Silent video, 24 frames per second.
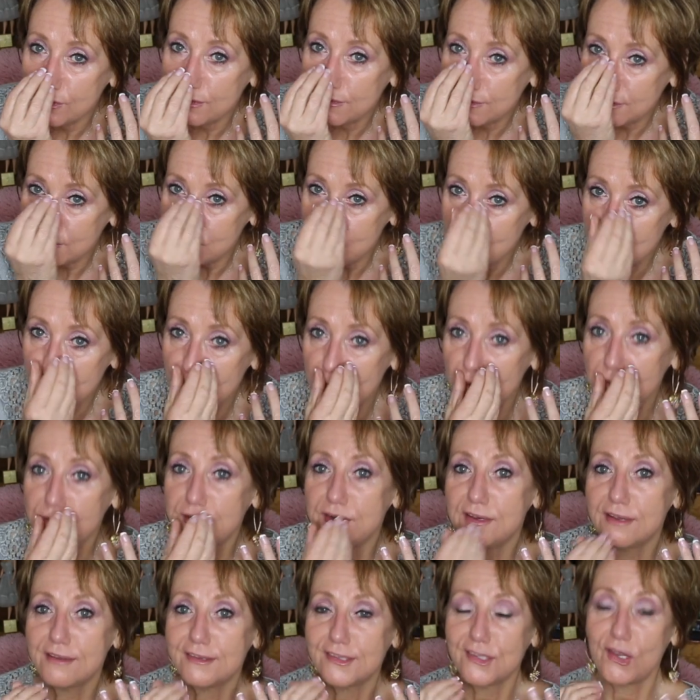a
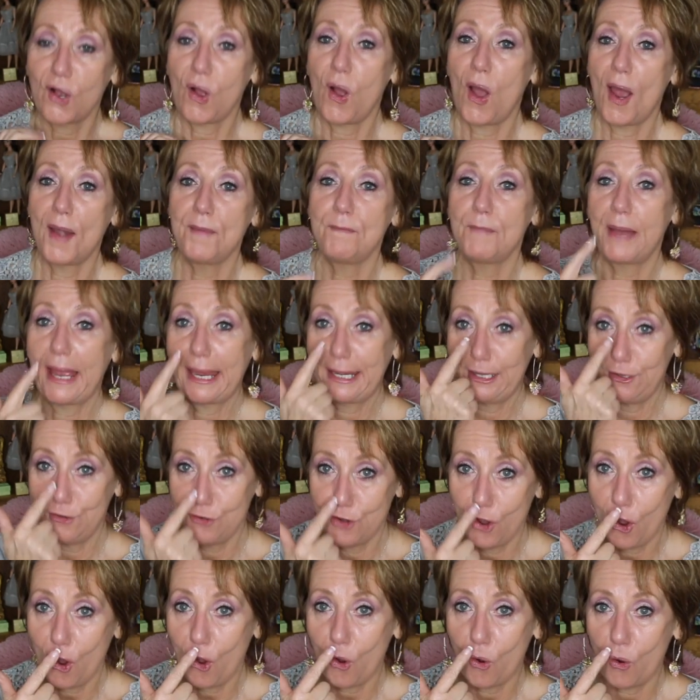smoothness on my
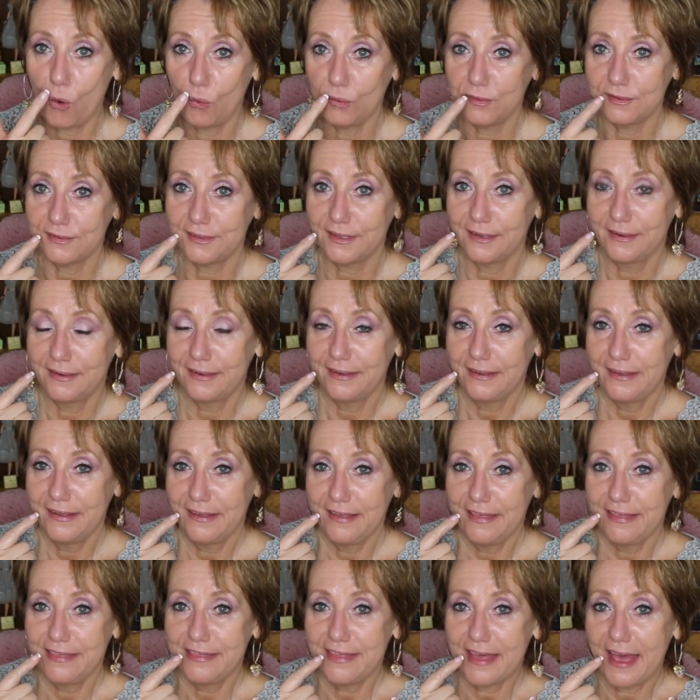nose
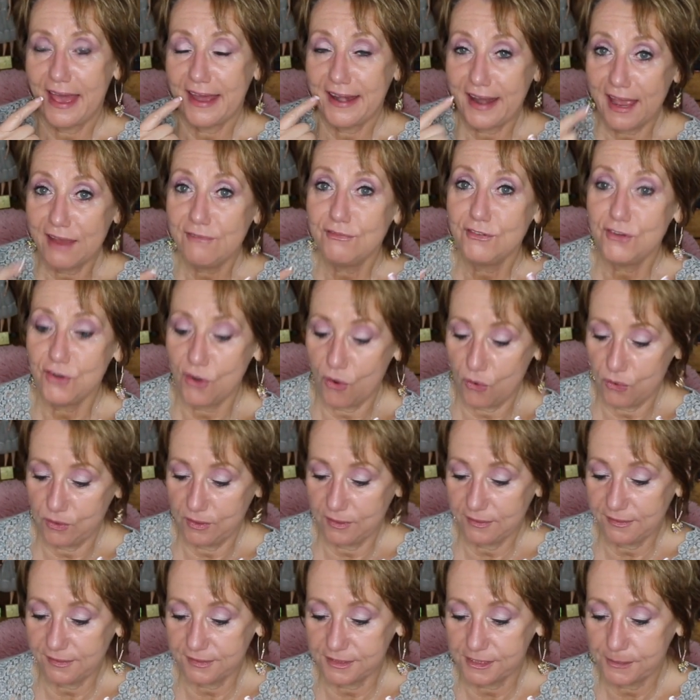that I've
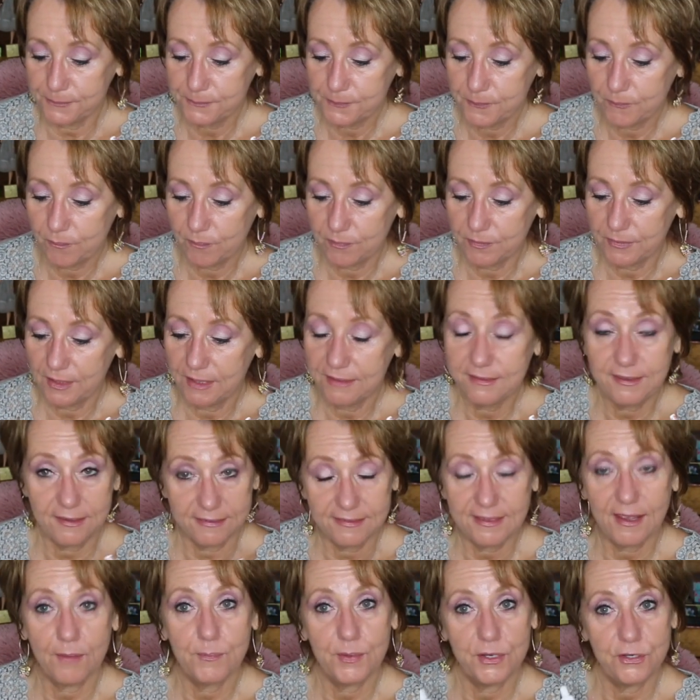noticed
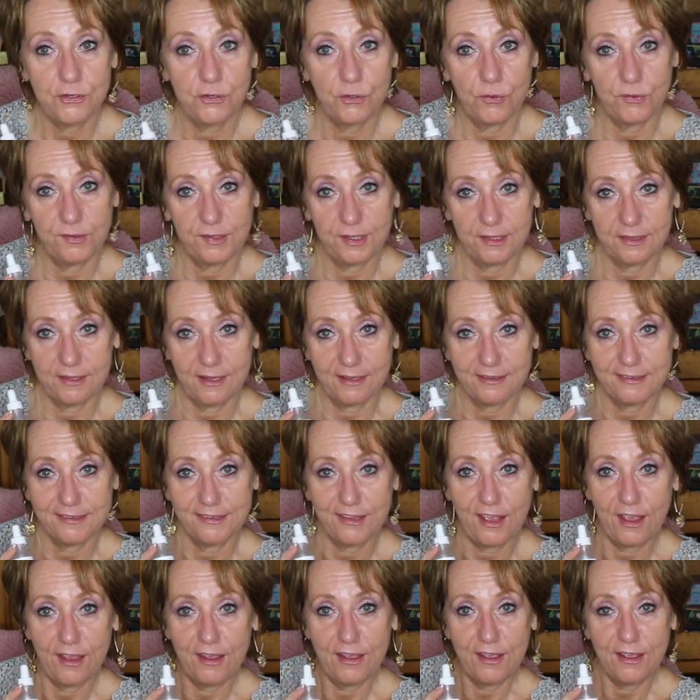since I've been using
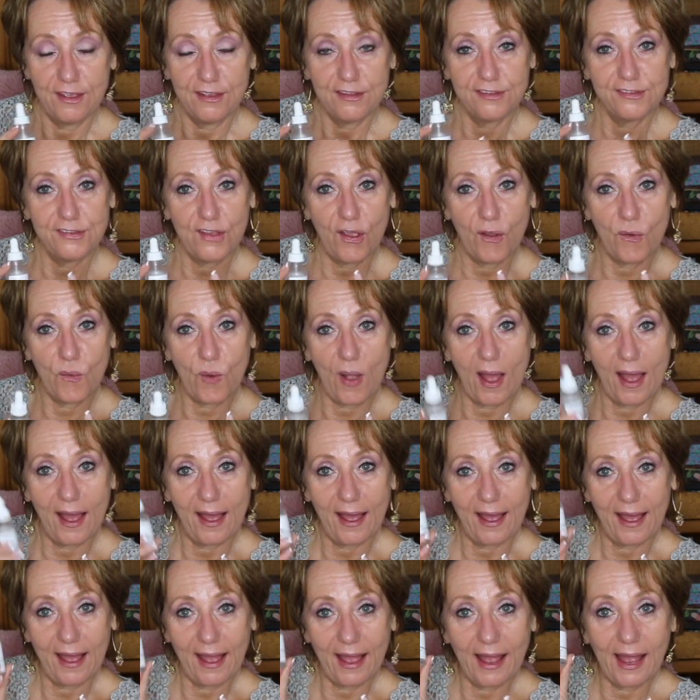this. So
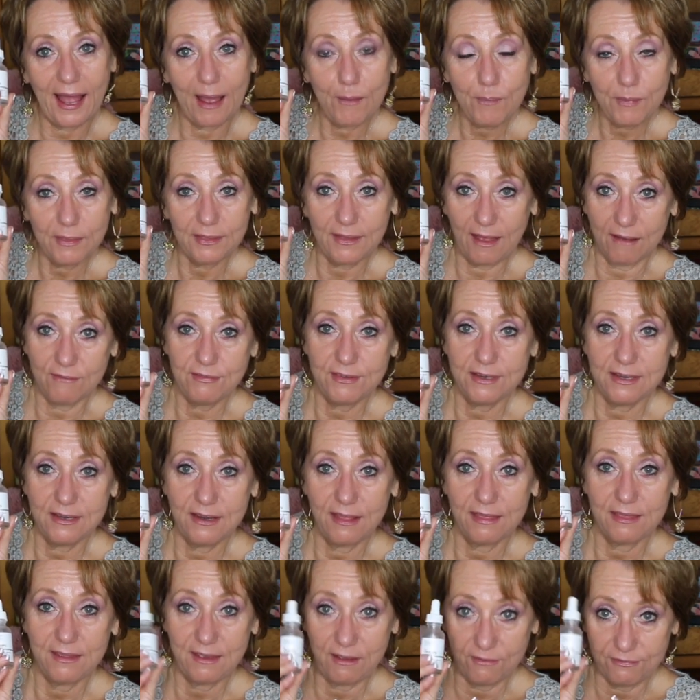I'm
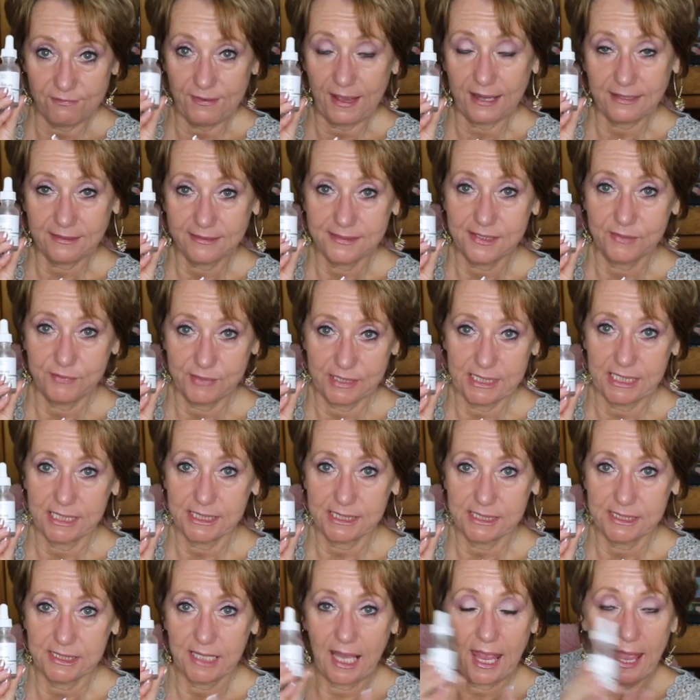loving the effects of
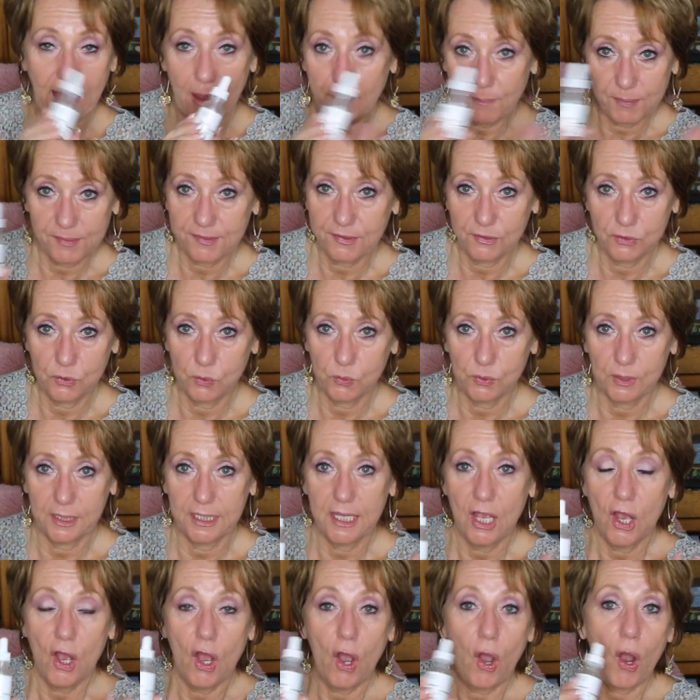this,
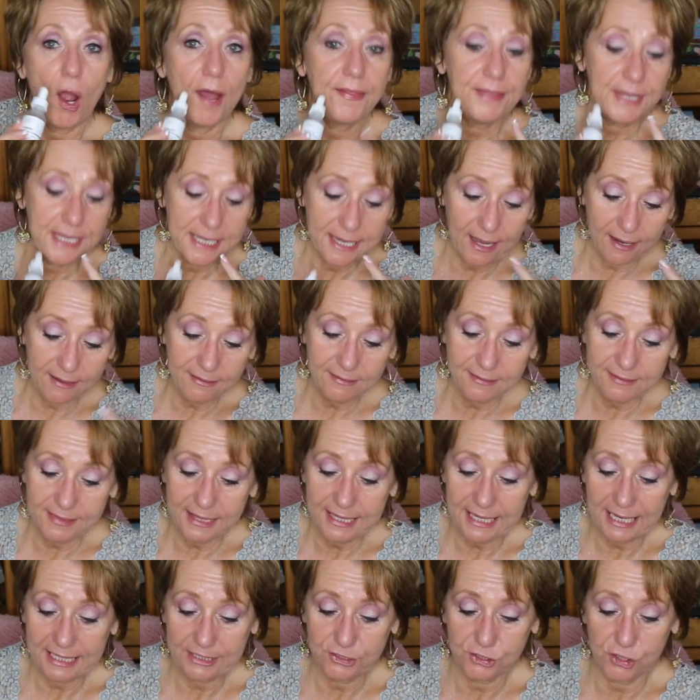absolutely. On the nights
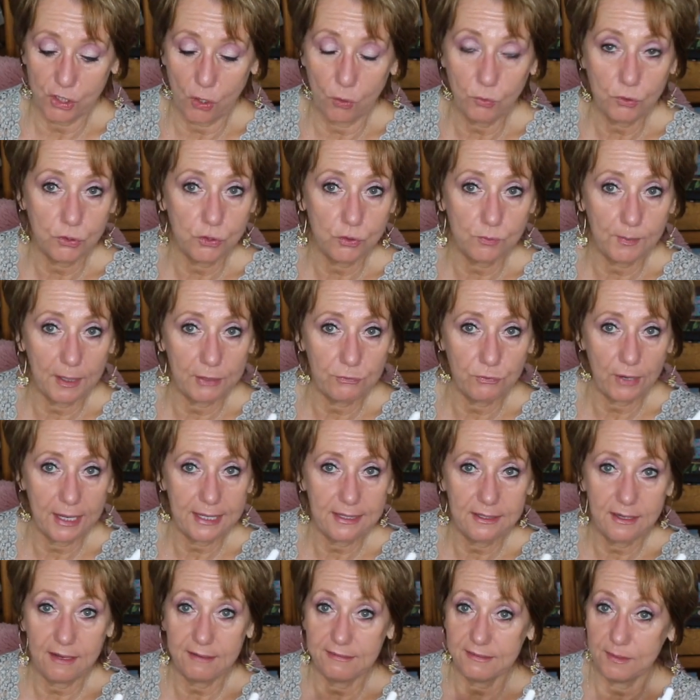that I don't do my
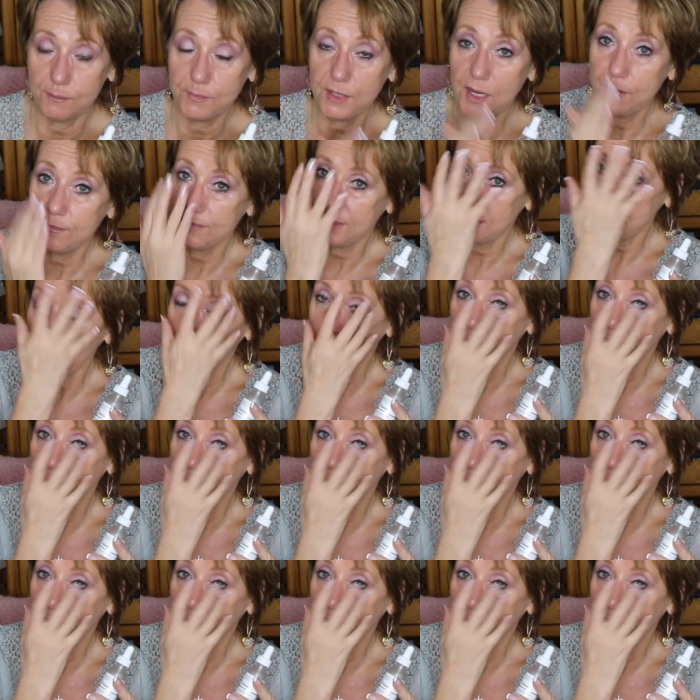retin-A, sometimes I